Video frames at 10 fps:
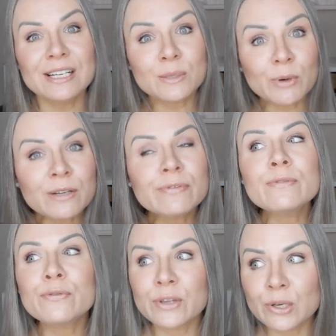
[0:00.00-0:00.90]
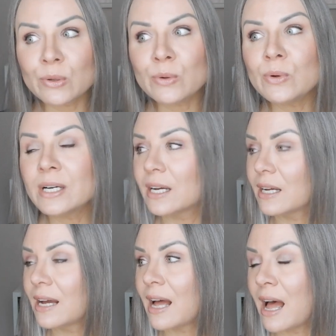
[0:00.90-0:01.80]
it is one of the few
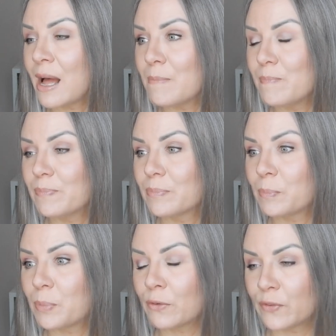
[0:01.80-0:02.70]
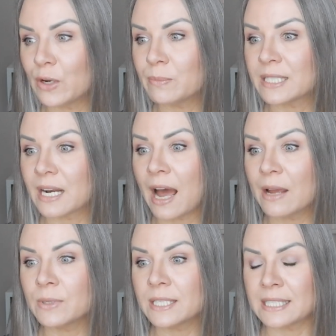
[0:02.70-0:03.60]
um, perfumes that
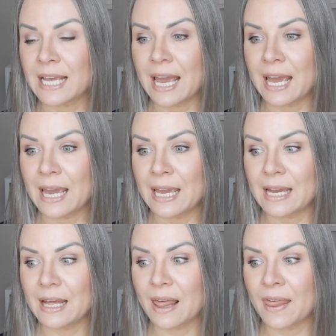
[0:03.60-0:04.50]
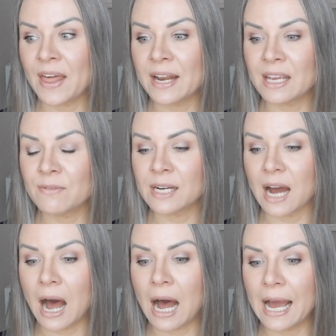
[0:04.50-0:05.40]
I would say that even
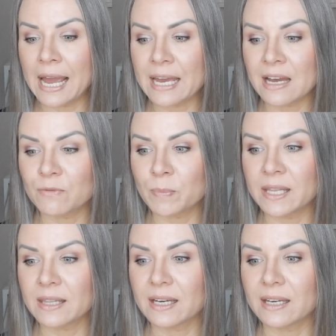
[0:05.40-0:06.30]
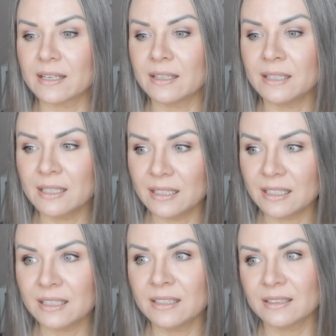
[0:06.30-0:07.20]
I have been like,
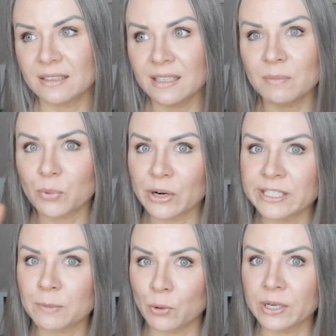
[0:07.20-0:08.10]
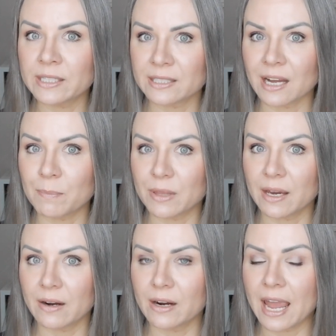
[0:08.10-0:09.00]
ah, that price point is up
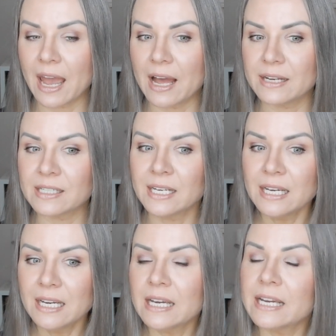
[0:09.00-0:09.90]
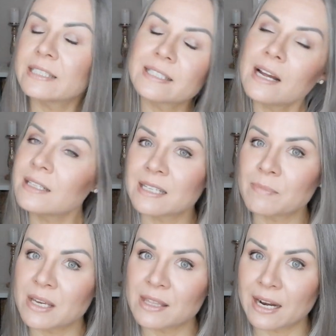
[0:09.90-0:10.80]
there. And it's not
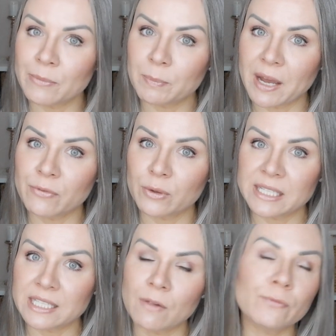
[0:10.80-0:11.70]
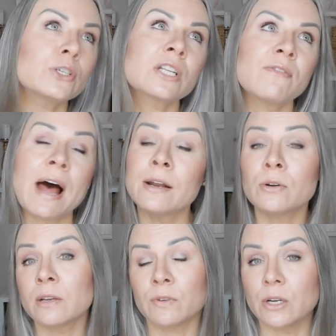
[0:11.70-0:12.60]
something that I would buy for myself. First off, I
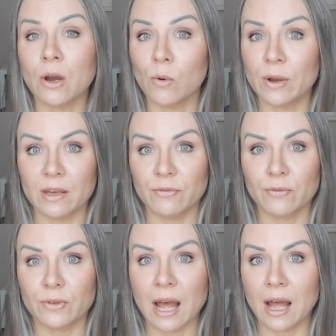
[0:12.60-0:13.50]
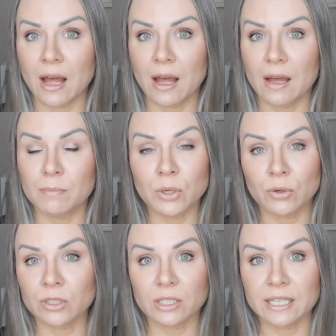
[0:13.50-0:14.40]
don't even know if uh,
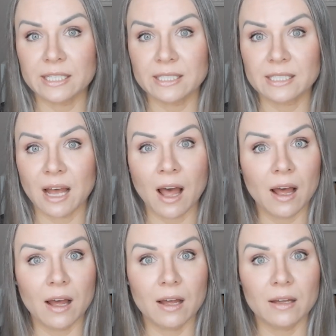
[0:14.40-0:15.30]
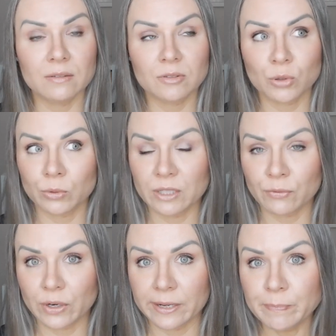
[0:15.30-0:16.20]
Mugler is uh, cruelty
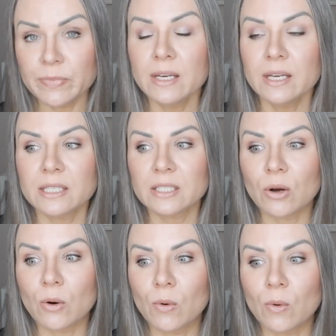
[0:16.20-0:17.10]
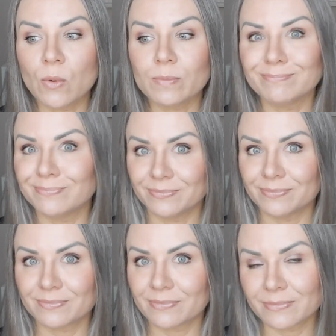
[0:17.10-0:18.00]
free. So
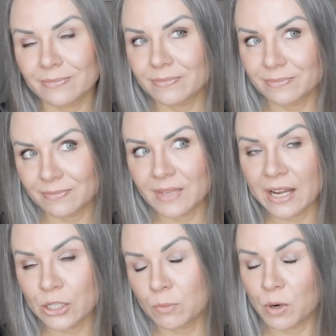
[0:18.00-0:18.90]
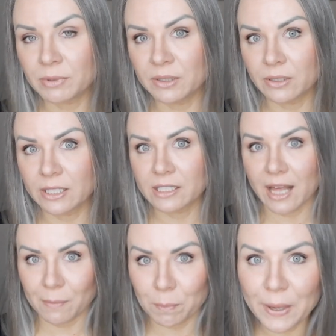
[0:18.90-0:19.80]
I should probably look into
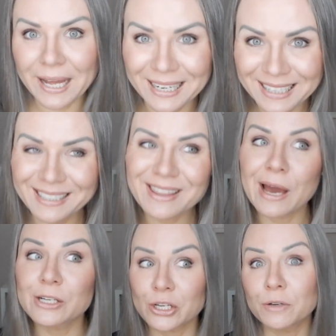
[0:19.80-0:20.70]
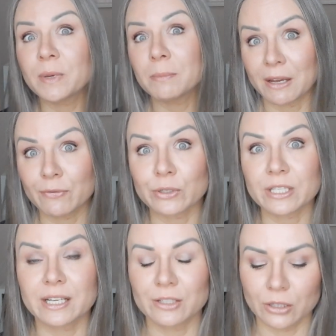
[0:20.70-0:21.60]
that. But that should have been my
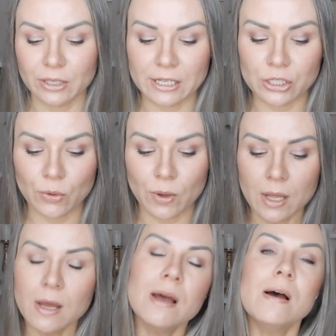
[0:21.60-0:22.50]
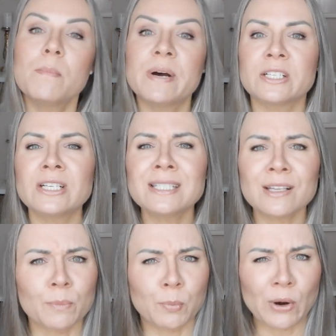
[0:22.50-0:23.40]
first thing to look into. But
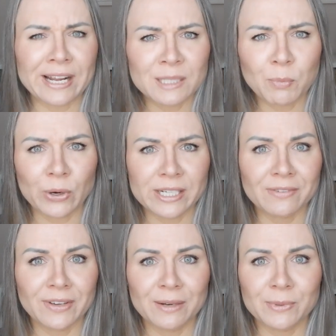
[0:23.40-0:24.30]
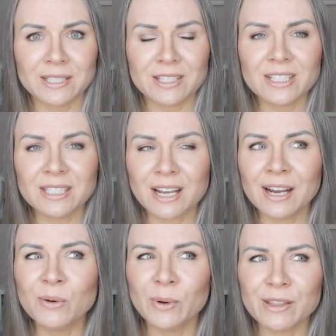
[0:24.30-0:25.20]
just the price point of it was just
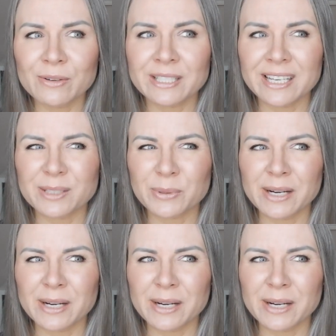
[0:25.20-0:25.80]
kind of one of those things